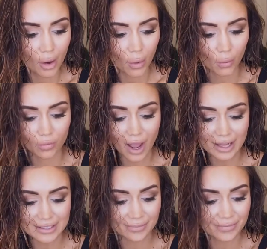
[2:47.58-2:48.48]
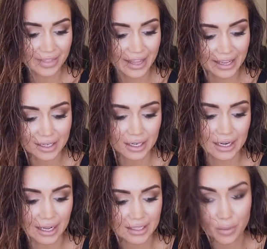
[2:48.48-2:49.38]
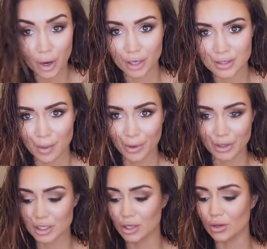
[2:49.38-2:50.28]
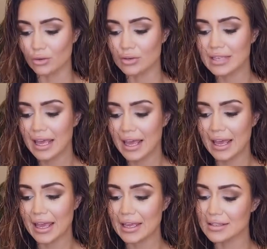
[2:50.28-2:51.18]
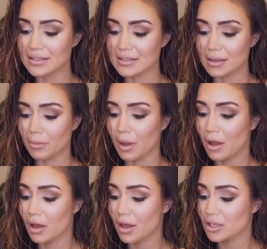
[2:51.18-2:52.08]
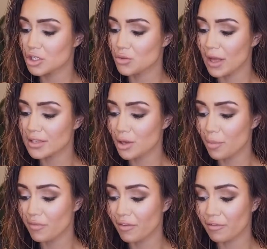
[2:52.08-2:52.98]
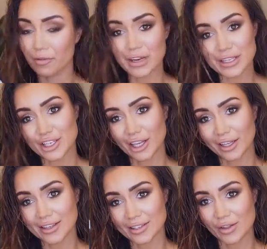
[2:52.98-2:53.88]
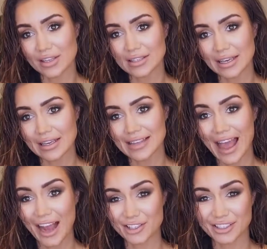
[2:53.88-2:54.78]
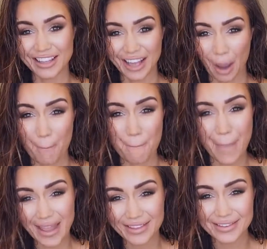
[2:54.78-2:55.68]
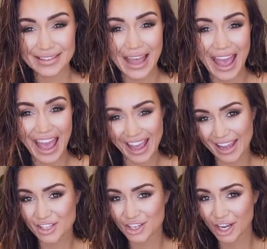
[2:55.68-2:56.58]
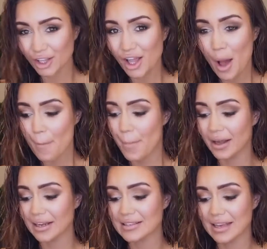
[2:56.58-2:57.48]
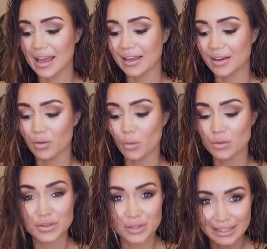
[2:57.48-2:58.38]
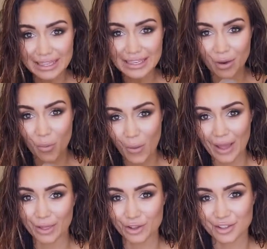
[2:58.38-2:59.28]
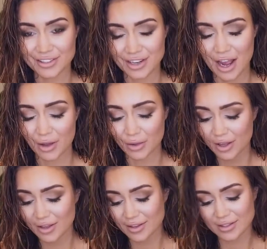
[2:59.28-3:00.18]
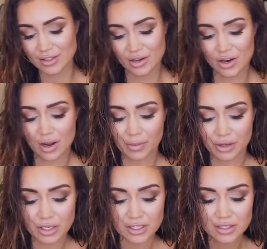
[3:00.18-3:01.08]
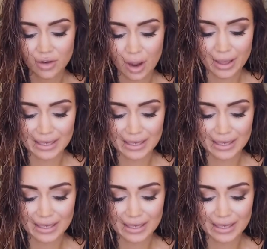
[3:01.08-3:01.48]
All right, then next product I'm going to use is some Schwarzkopf Freeze Jelly. So this is actually like a men's hair gel, but it's a sleek wet look style. So I'm gonna just grab